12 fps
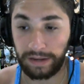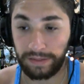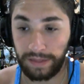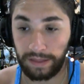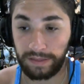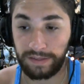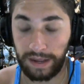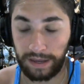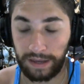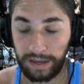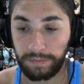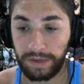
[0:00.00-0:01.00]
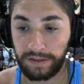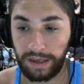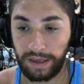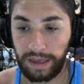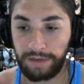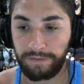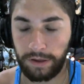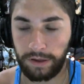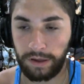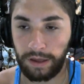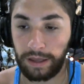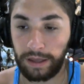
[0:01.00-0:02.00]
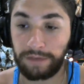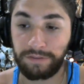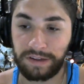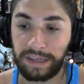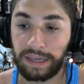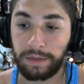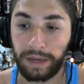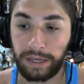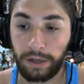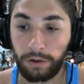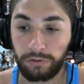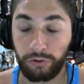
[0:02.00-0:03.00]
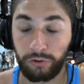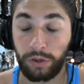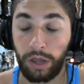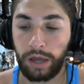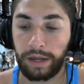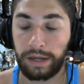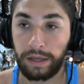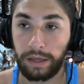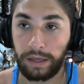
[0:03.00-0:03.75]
in that setting because I have a DM I go to a lot,